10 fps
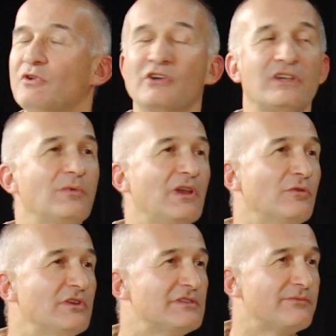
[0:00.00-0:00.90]
Dr. Will
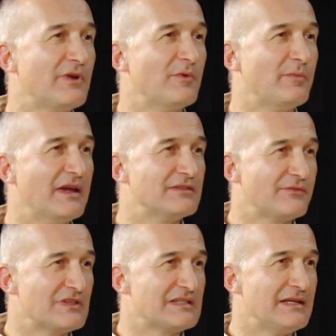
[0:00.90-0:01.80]
Lewis from the
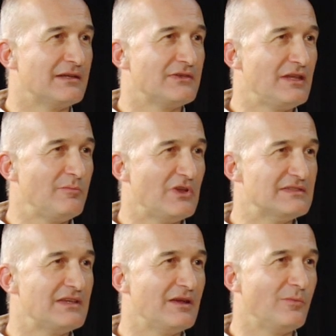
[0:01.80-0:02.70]
Microsoft Translator team
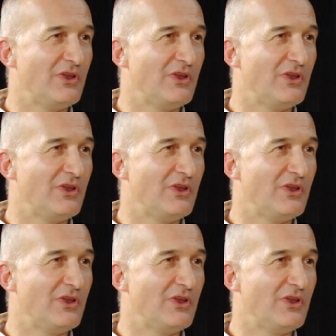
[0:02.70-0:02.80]
is here